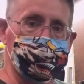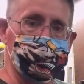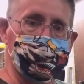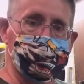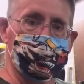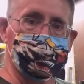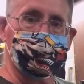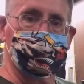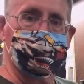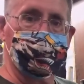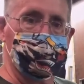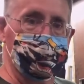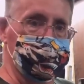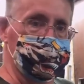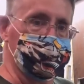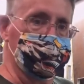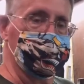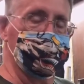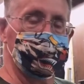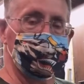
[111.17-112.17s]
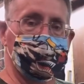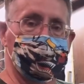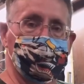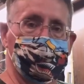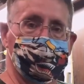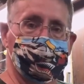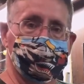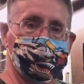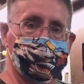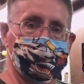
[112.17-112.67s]
gear came right
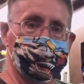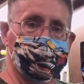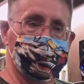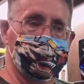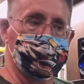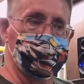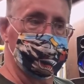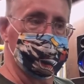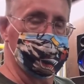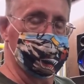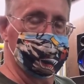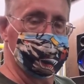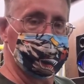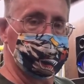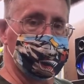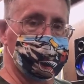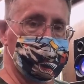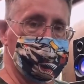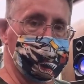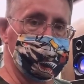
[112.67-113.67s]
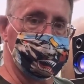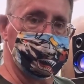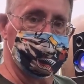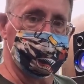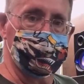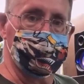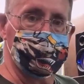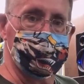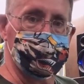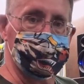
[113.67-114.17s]
off the crank of
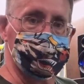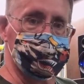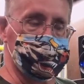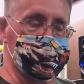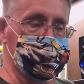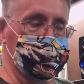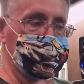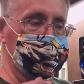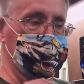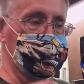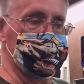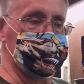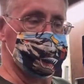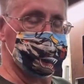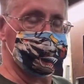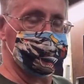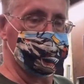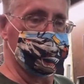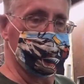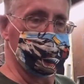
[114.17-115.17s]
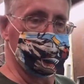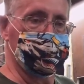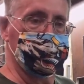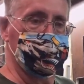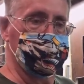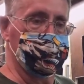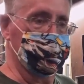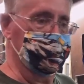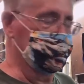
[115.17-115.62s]
the engine, came straight off.